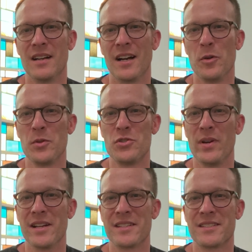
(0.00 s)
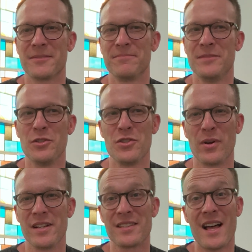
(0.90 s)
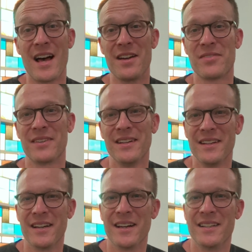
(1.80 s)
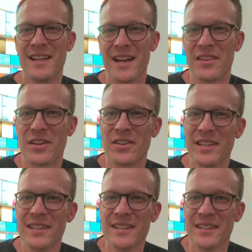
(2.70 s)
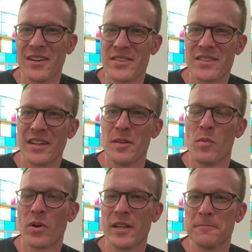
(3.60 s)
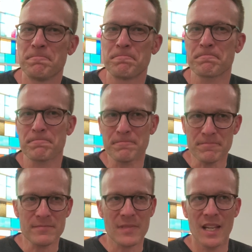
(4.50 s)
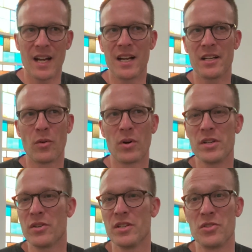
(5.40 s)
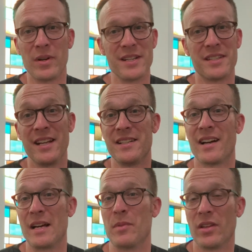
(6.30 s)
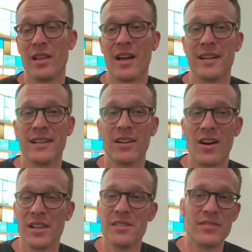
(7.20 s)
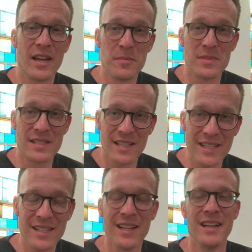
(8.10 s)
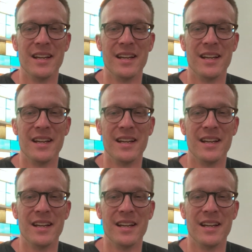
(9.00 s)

I hope you join us. You can join us live, 9:30 on Sunday morning, or you can join us anytime online at olivemc.org,